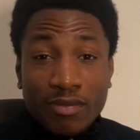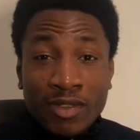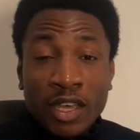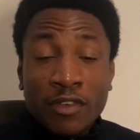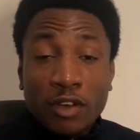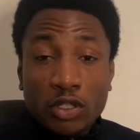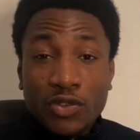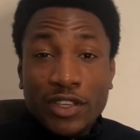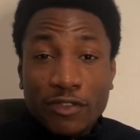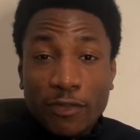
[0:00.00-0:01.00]
If a tree
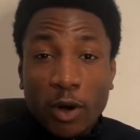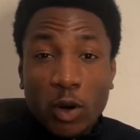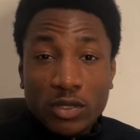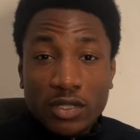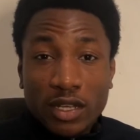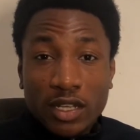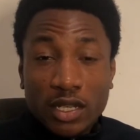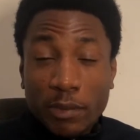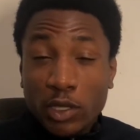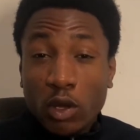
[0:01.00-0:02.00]
falls in the
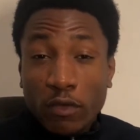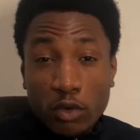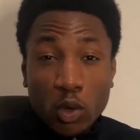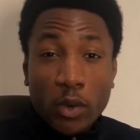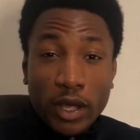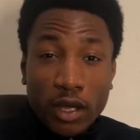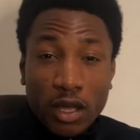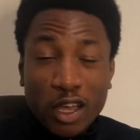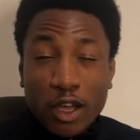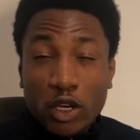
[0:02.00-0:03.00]
middle of nowhere,
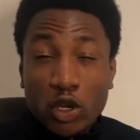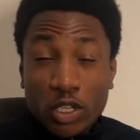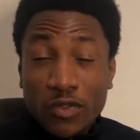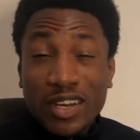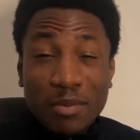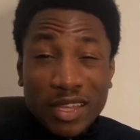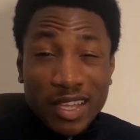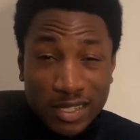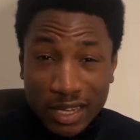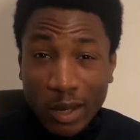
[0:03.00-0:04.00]
does it really make a
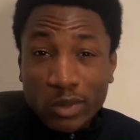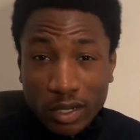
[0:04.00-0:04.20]
sound?